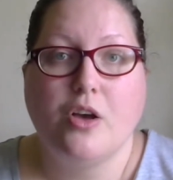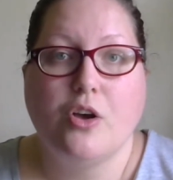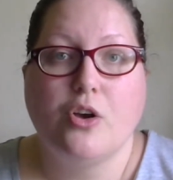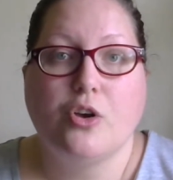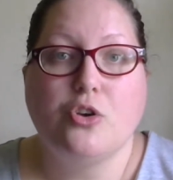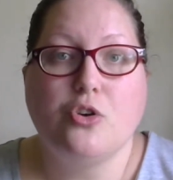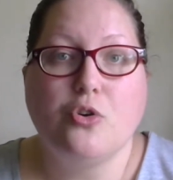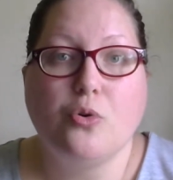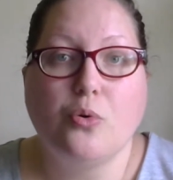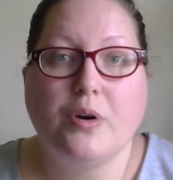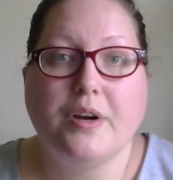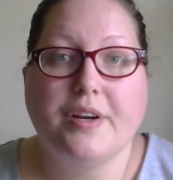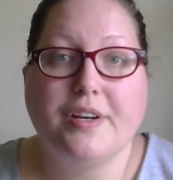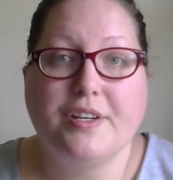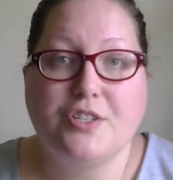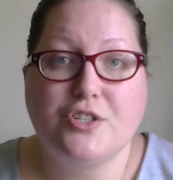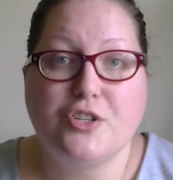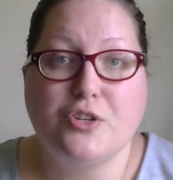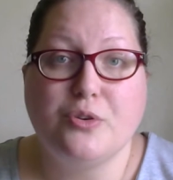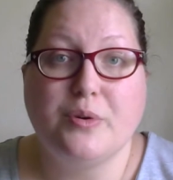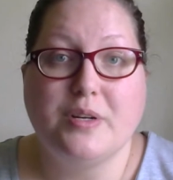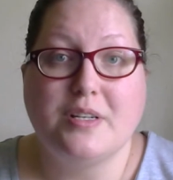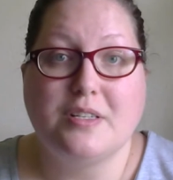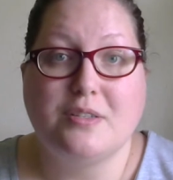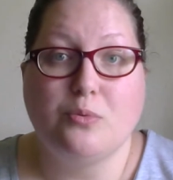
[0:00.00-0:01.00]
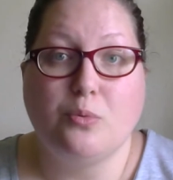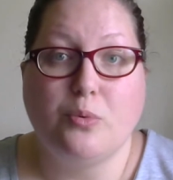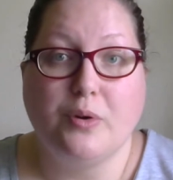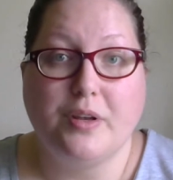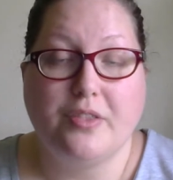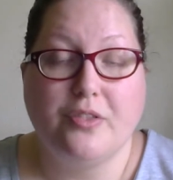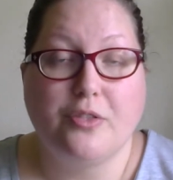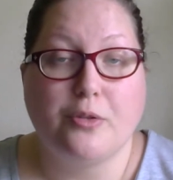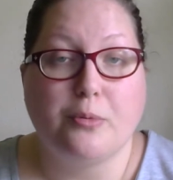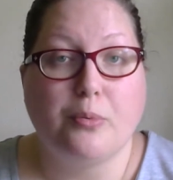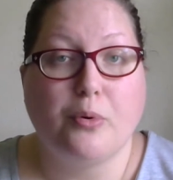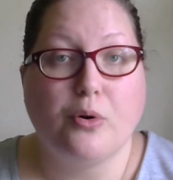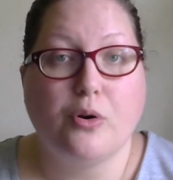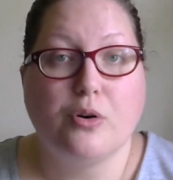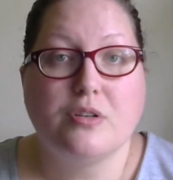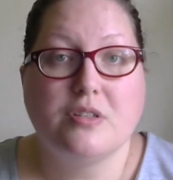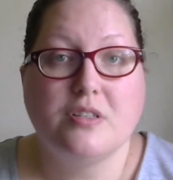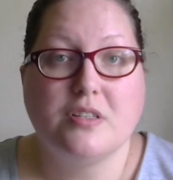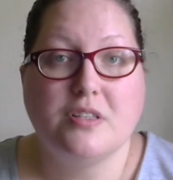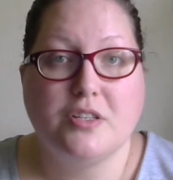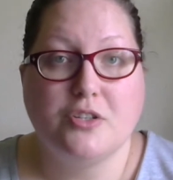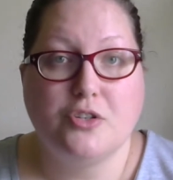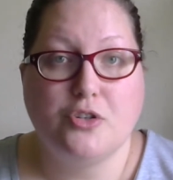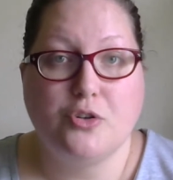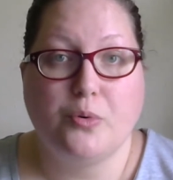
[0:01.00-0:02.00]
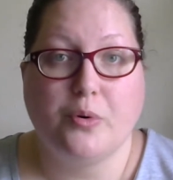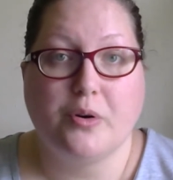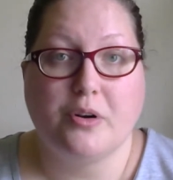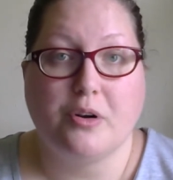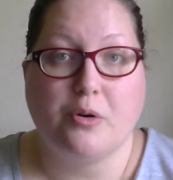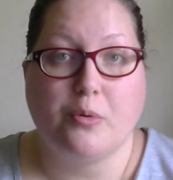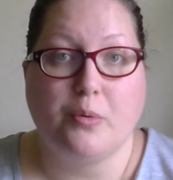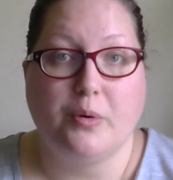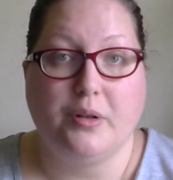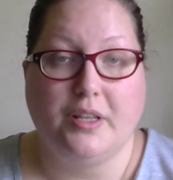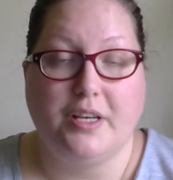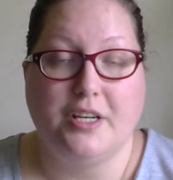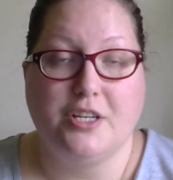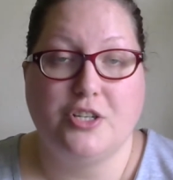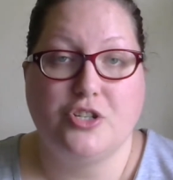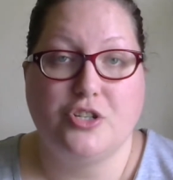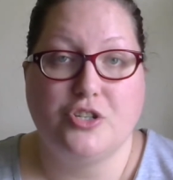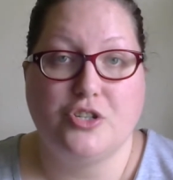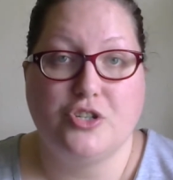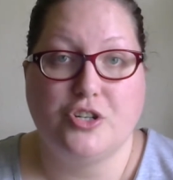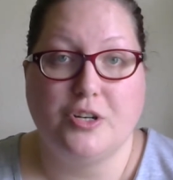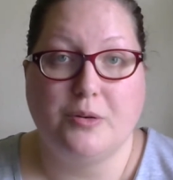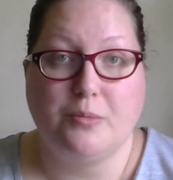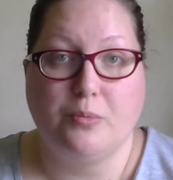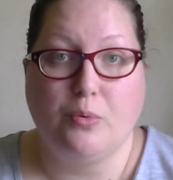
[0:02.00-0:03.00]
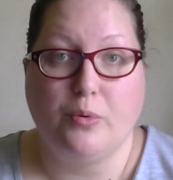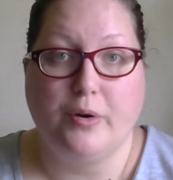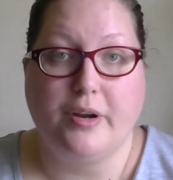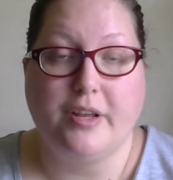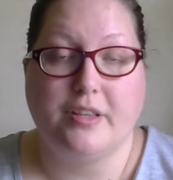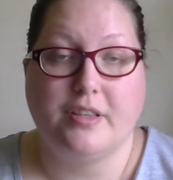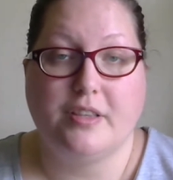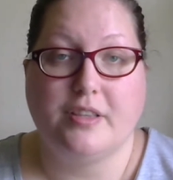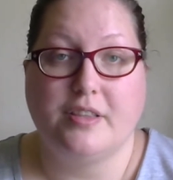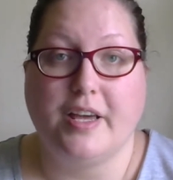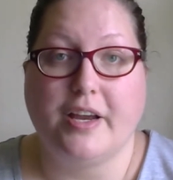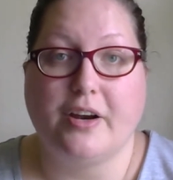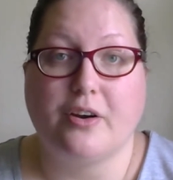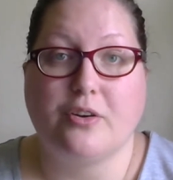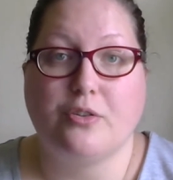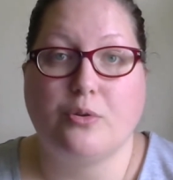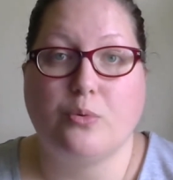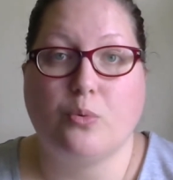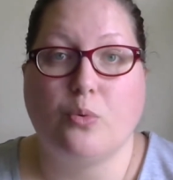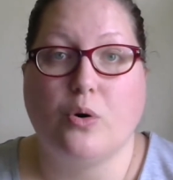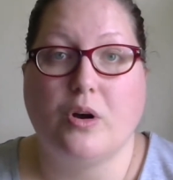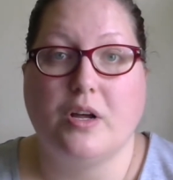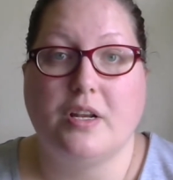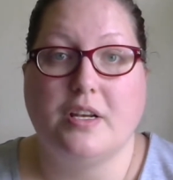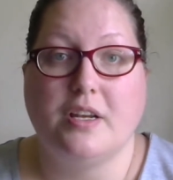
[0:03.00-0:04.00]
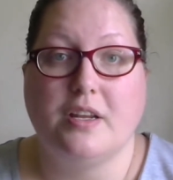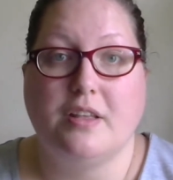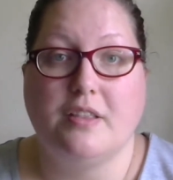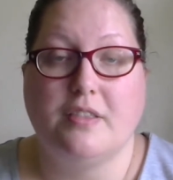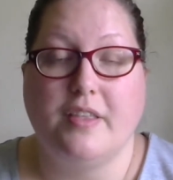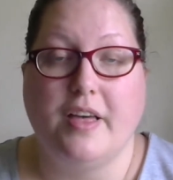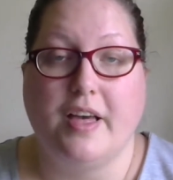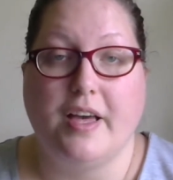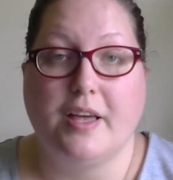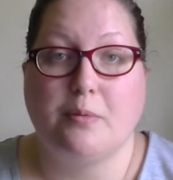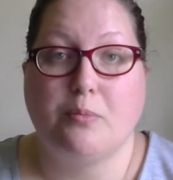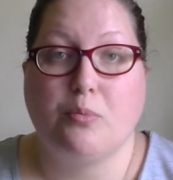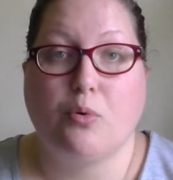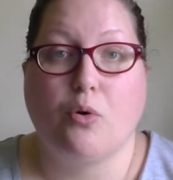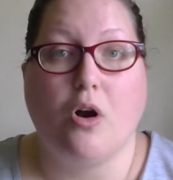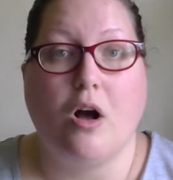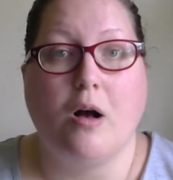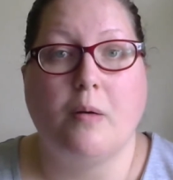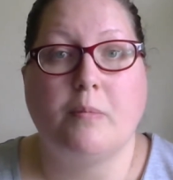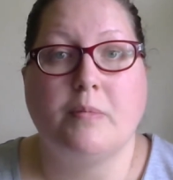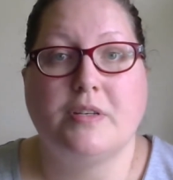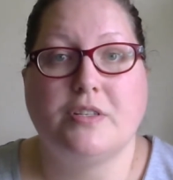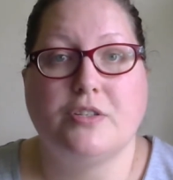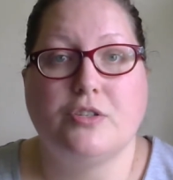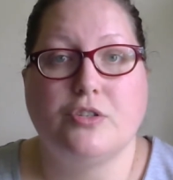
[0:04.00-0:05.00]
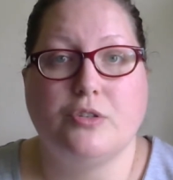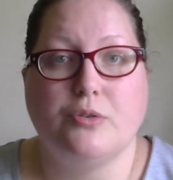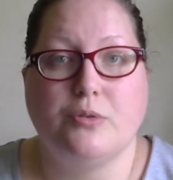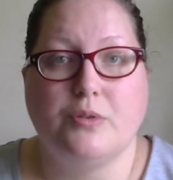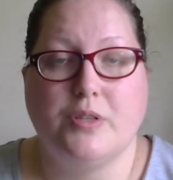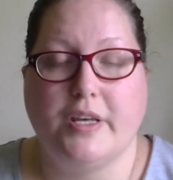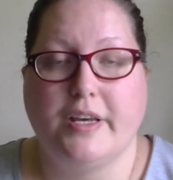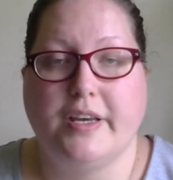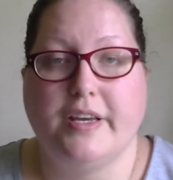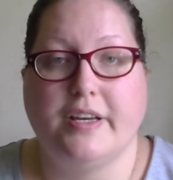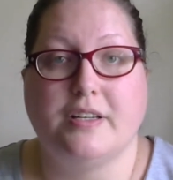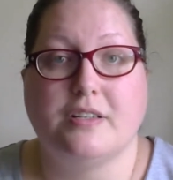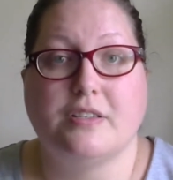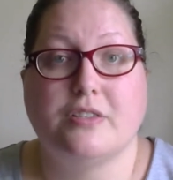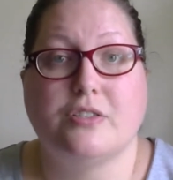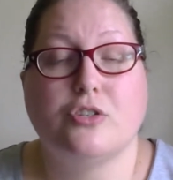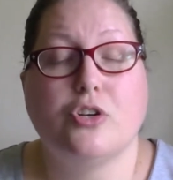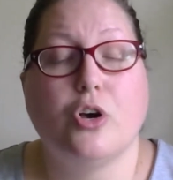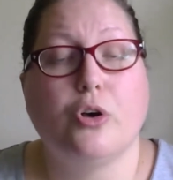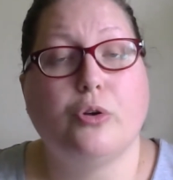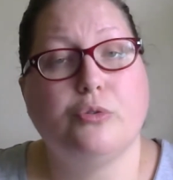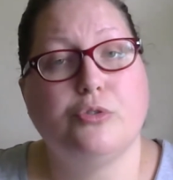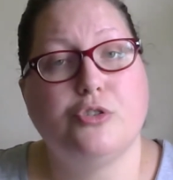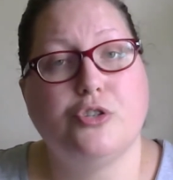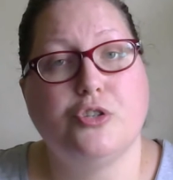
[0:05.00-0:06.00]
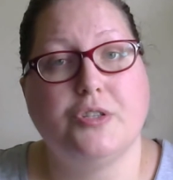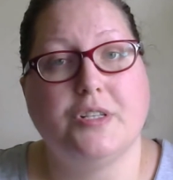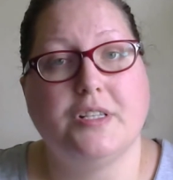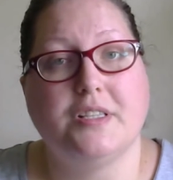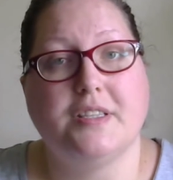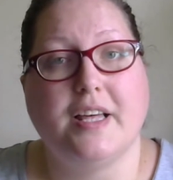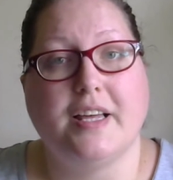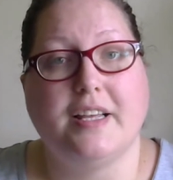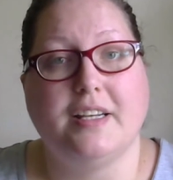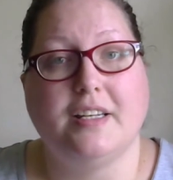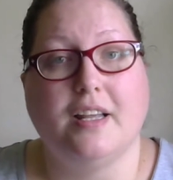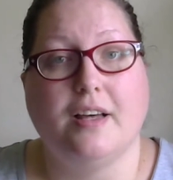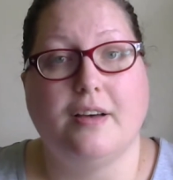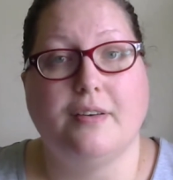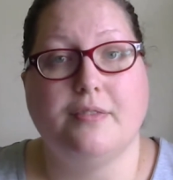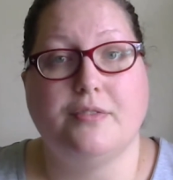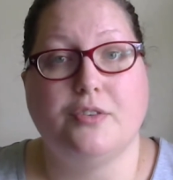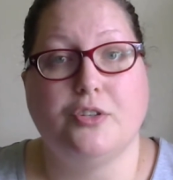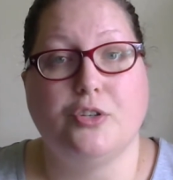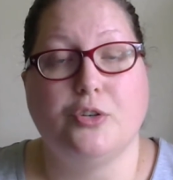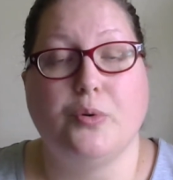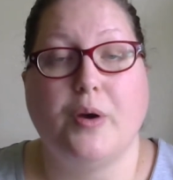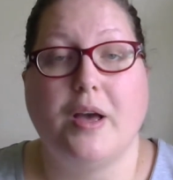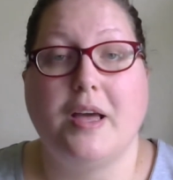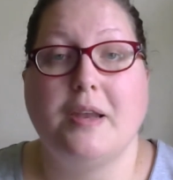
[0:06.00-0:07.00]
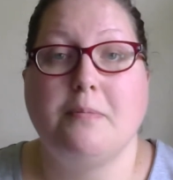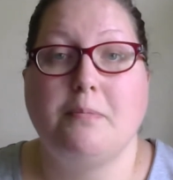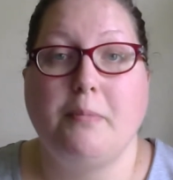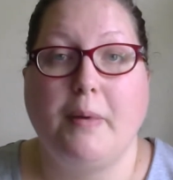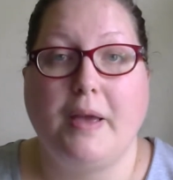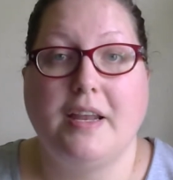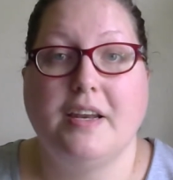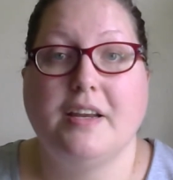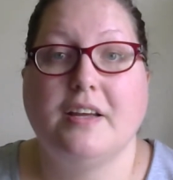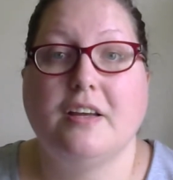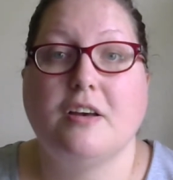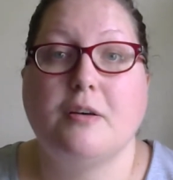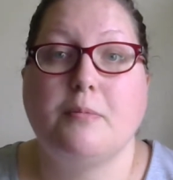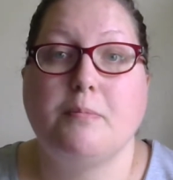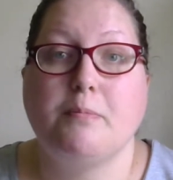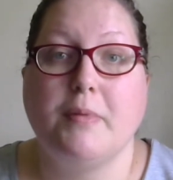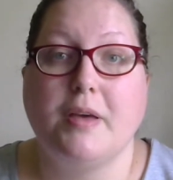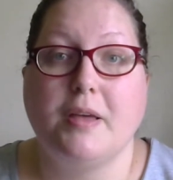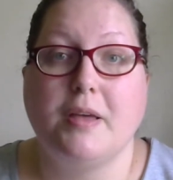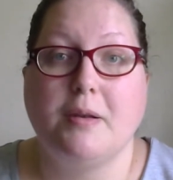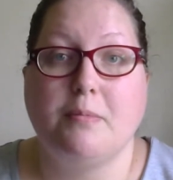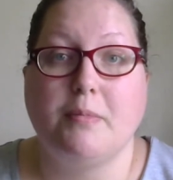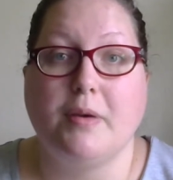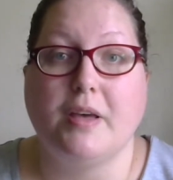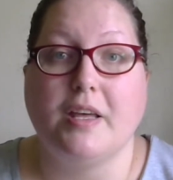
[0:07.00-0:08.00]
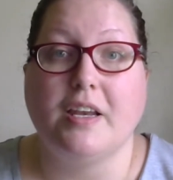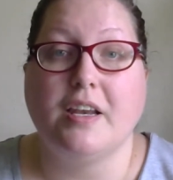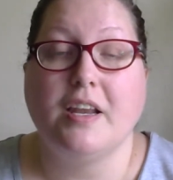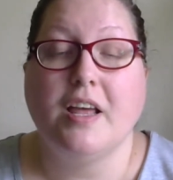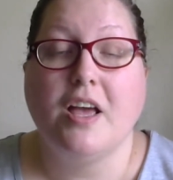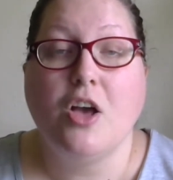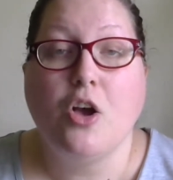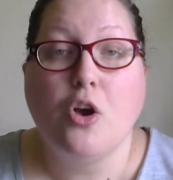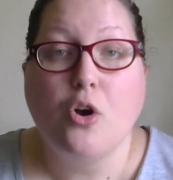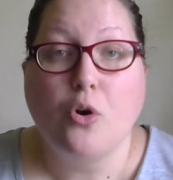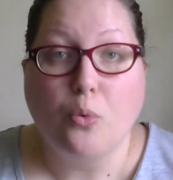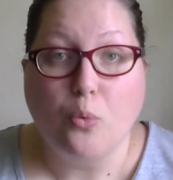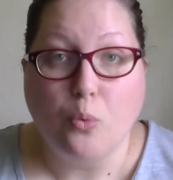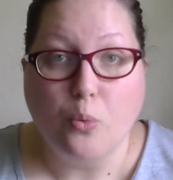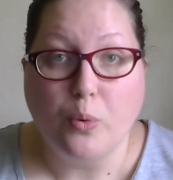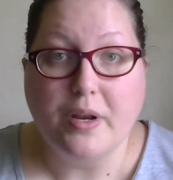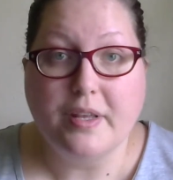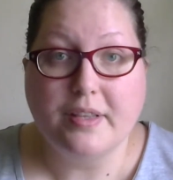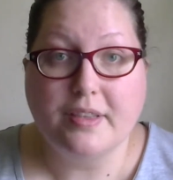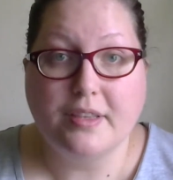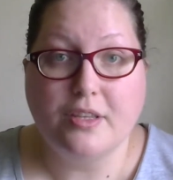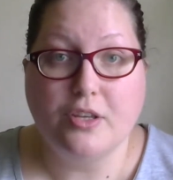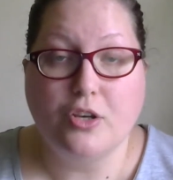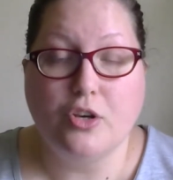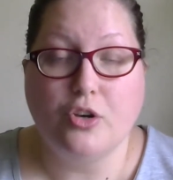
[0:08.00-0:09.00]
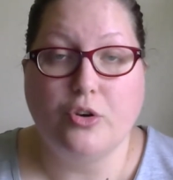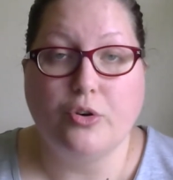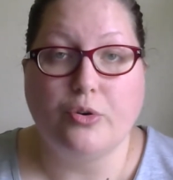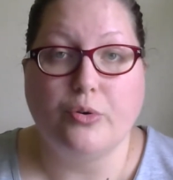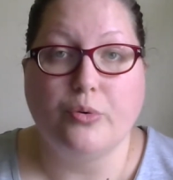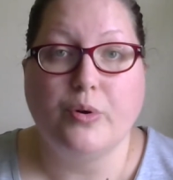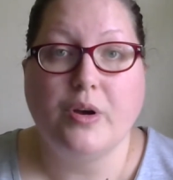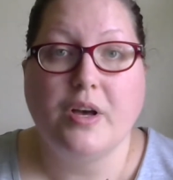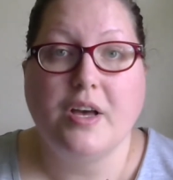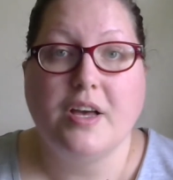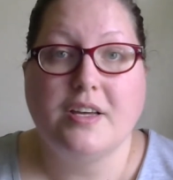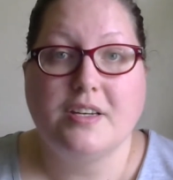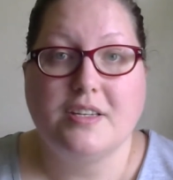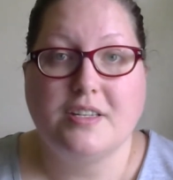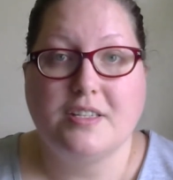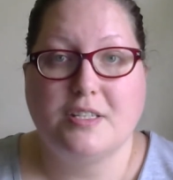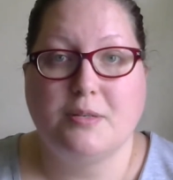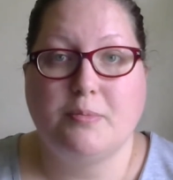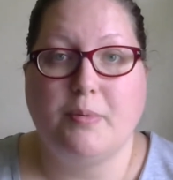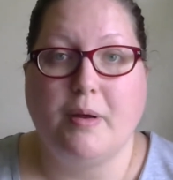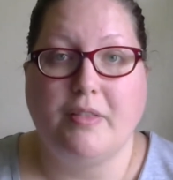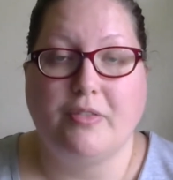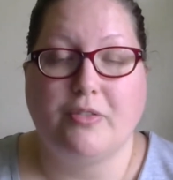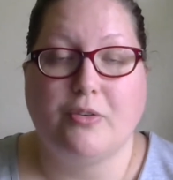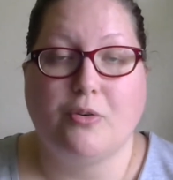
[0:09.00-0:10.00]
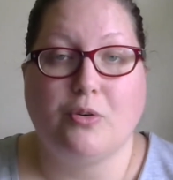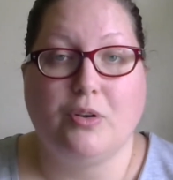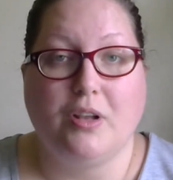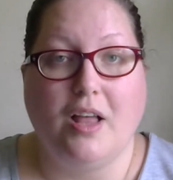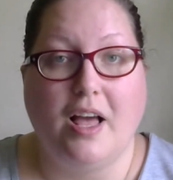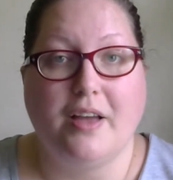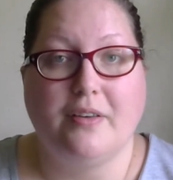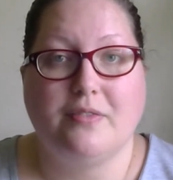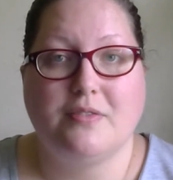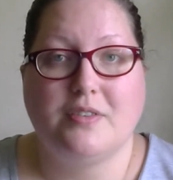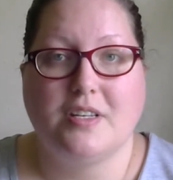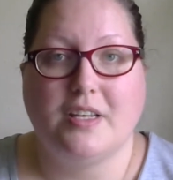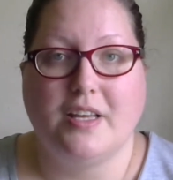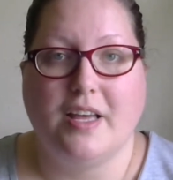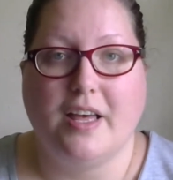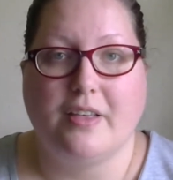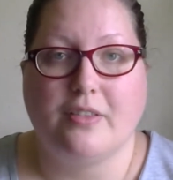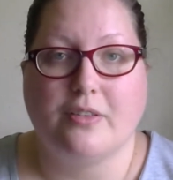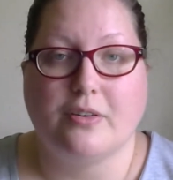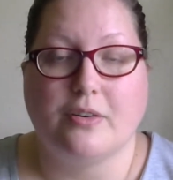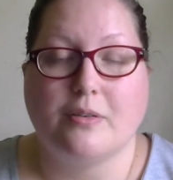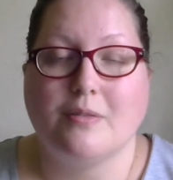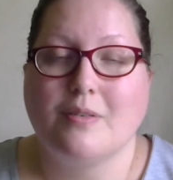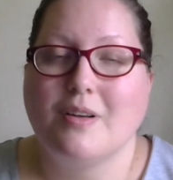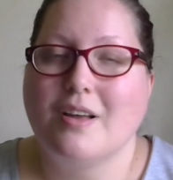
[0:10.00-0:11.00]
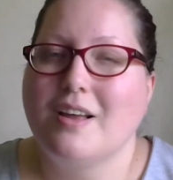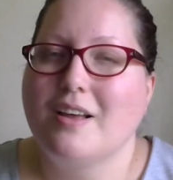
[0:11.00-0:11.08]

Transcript: Your issue is with the person that you are in a relationship with. They are the one that promised you things, told you that they loved you, and made a commitment with you to spend their life together.